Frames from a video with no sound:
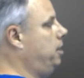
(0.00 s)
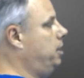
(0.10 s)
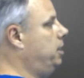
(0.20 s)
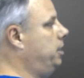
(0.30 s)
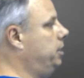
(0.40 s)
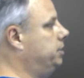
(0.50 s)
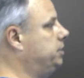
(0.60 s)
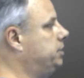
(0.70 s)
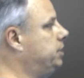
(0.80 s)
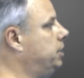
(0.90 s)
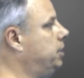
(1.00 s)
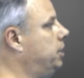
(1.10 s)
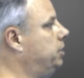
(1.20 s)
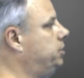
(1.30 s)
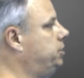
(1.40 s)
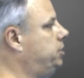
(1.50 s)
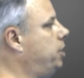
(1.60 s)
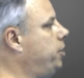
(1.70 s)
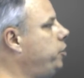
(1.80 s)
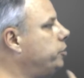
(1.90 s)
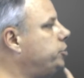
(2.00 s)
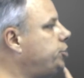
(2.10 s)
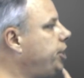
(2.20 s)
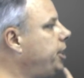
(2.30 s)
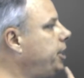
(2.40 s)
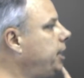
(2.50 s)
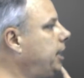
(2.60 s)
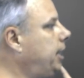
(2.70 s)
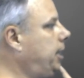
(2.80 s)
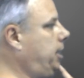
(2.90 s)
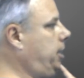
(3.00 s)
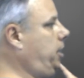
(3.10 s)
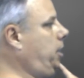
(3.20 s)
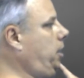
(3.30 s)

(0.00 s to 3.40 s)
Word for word: is tuck your chin in,